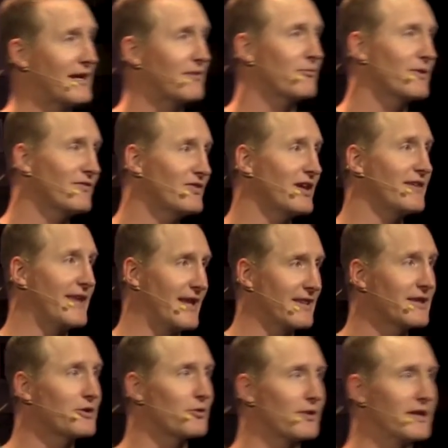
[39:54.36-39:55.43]
we've done that
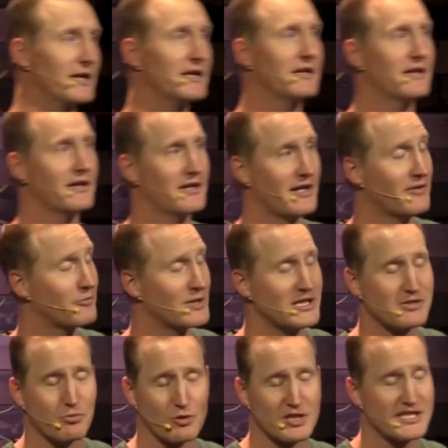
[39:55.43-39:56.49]
literally.
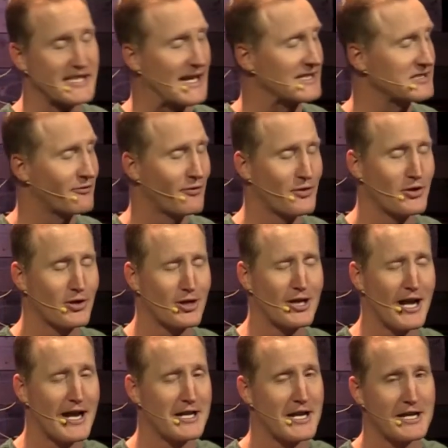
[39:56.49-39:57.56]
We're just asking for
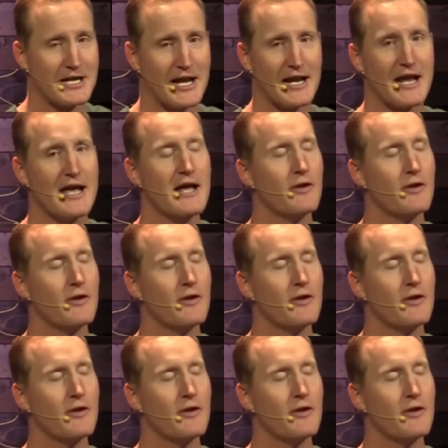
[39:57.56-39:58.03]
$39.99.